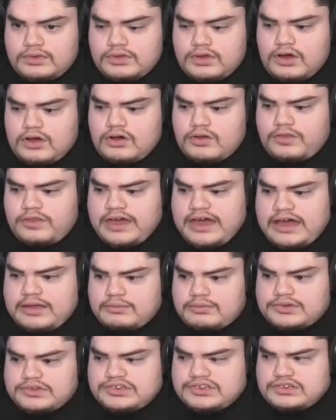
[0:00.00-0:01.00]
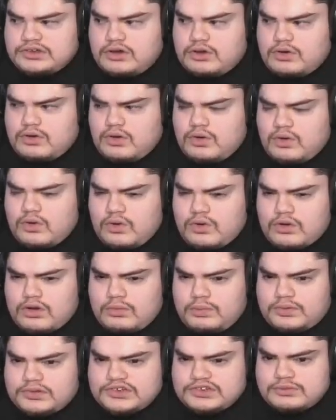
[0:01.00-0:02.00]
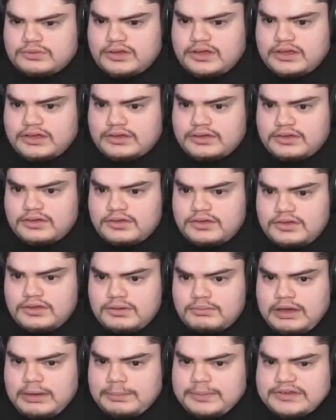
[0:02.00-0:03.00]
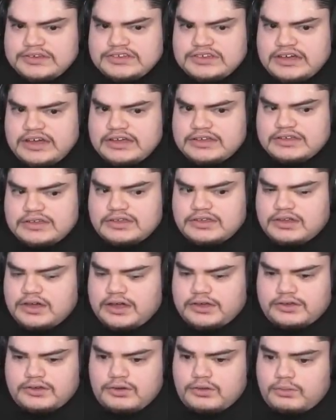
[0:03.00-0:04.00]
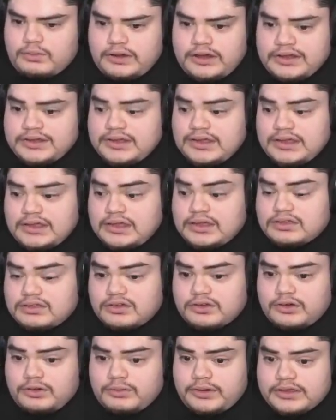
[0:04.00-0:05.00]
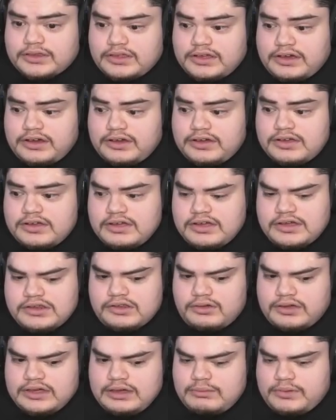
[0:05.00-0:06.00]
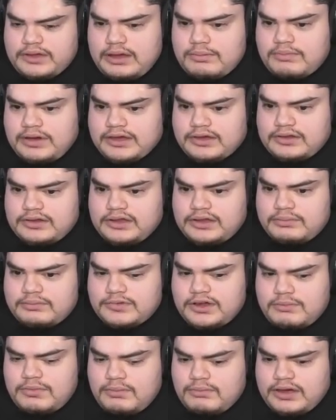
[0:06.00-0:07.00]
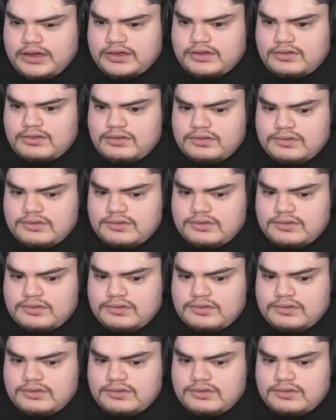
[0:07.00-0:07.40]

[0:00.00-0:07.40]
Oh, that was a horrible swing. My PCI did not go where I needed it to go right there. It's okay, we got Michael up. Come on, Michael.